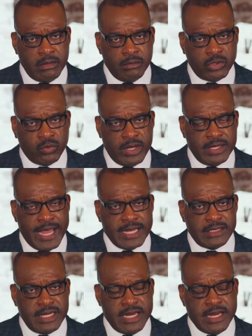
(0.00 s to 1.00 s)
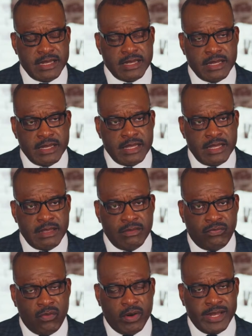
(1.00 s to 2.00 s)
between
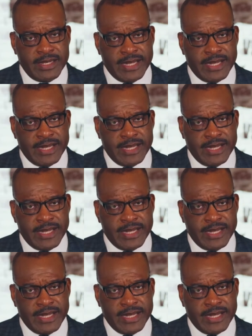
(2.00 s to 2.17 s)
1940 and